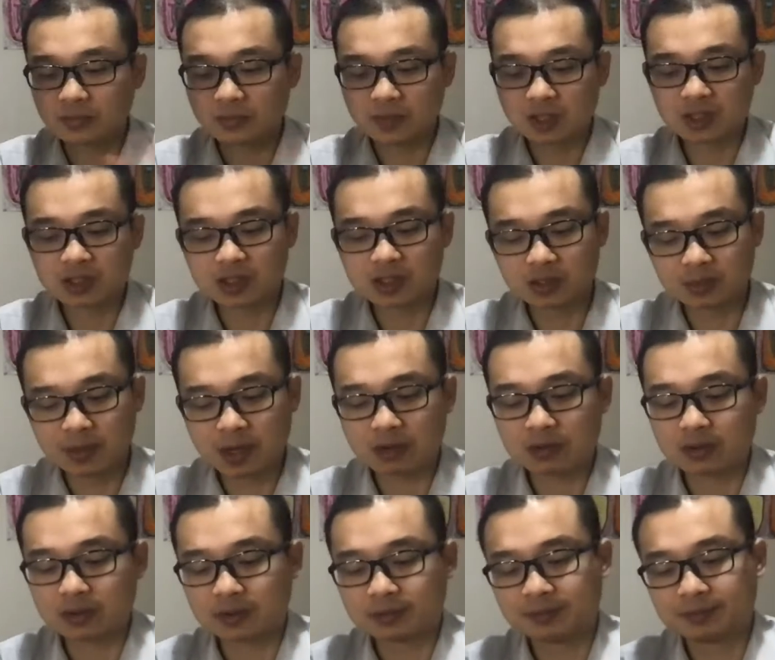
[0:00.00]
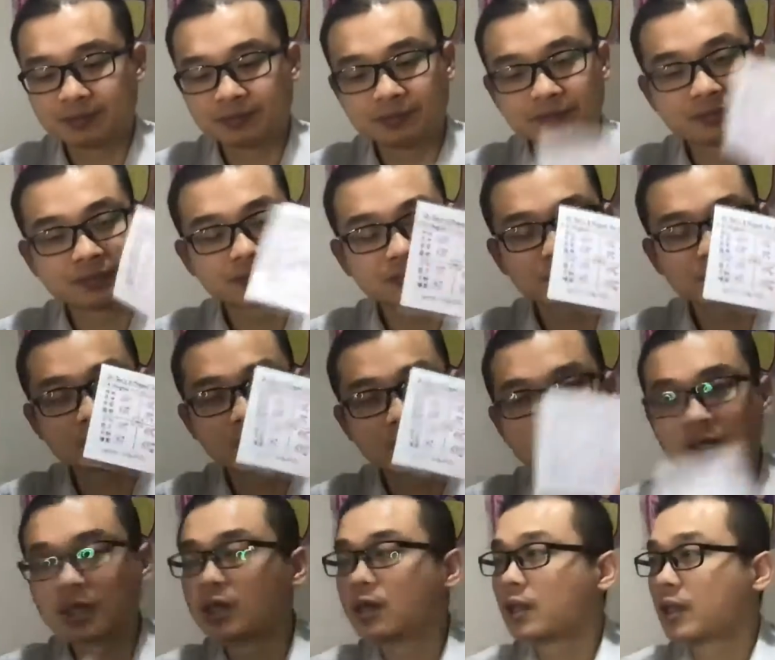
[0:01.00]
this is about
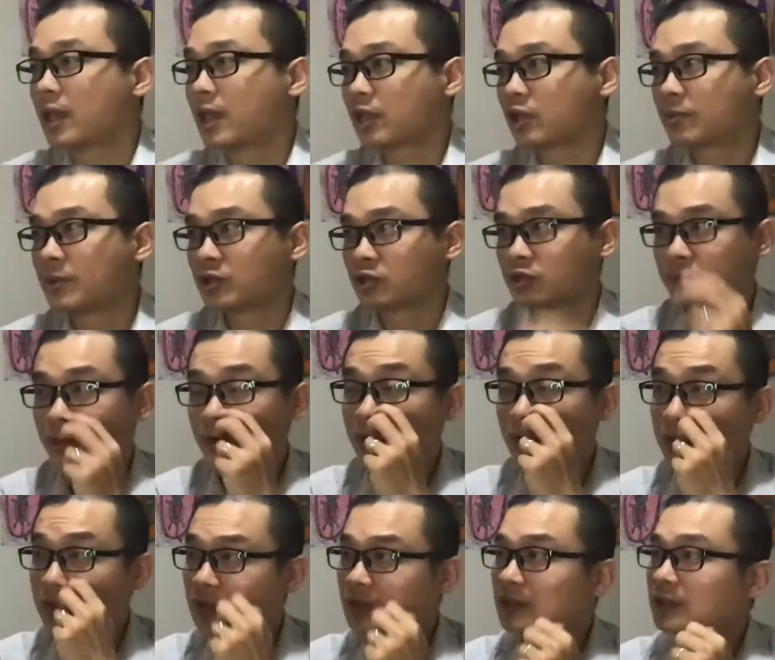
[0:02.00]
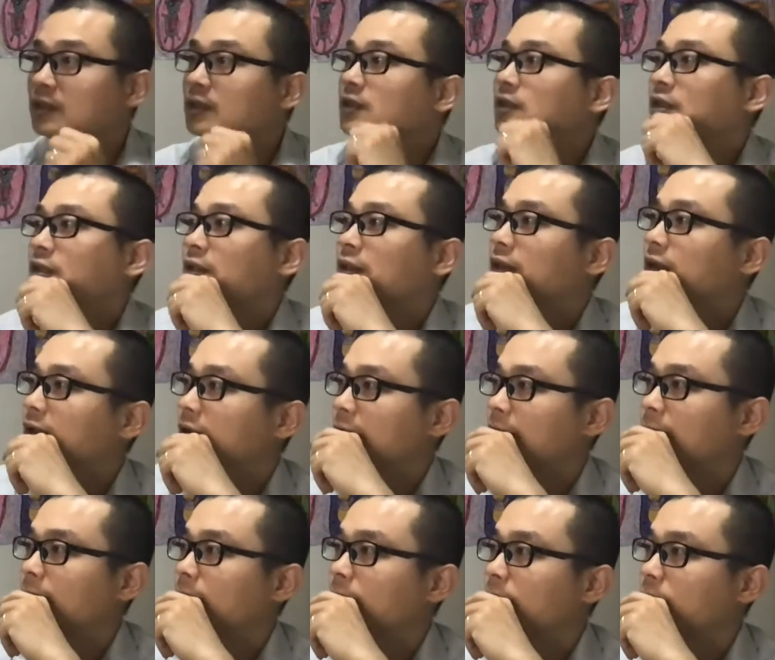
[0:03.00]
acupuncture point.
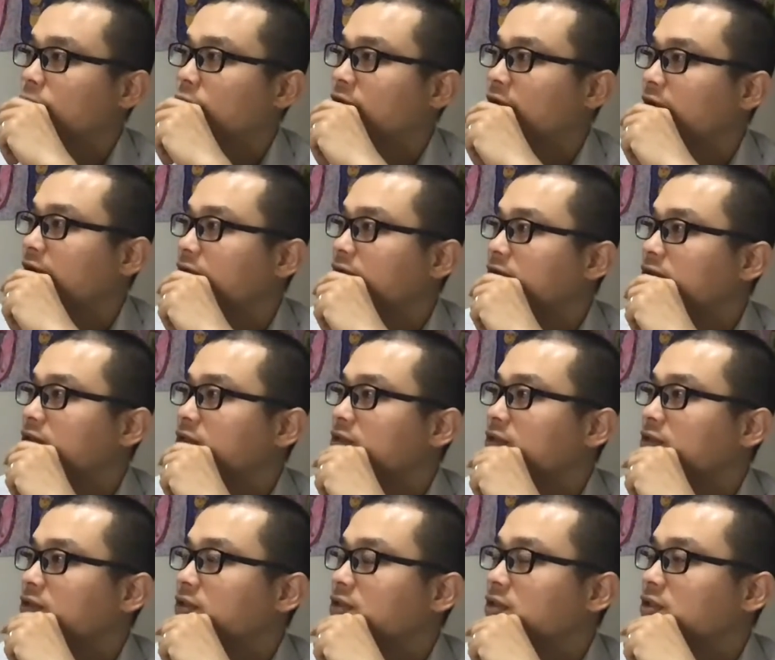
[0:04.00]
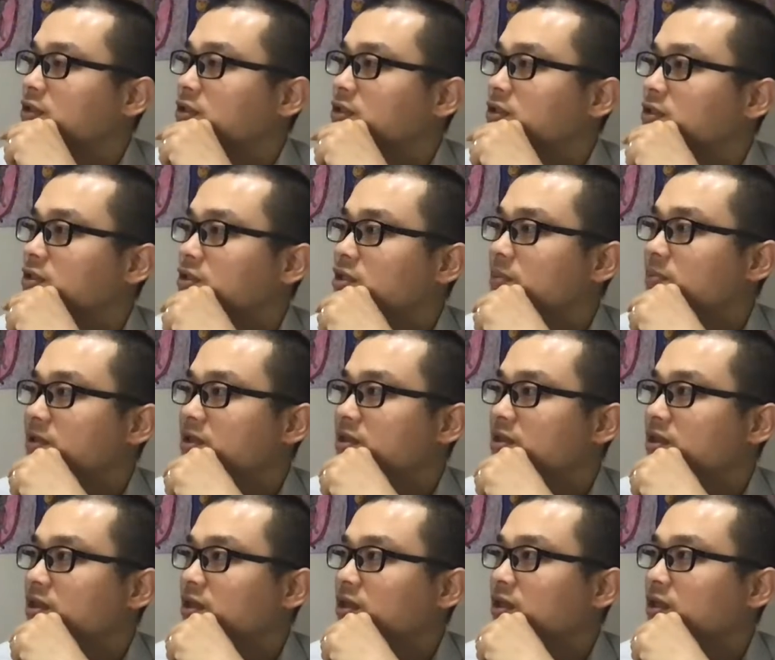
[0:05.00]
What else? Let me
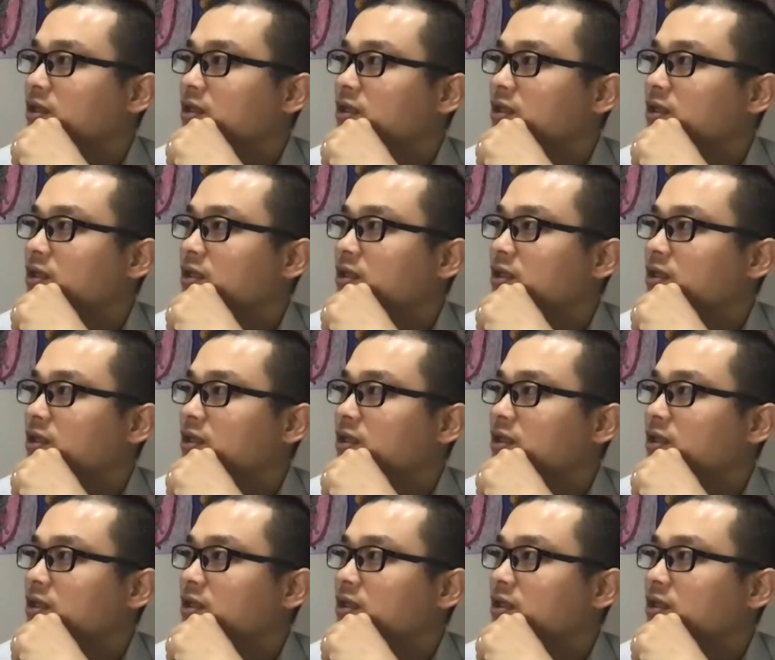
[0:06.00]
think.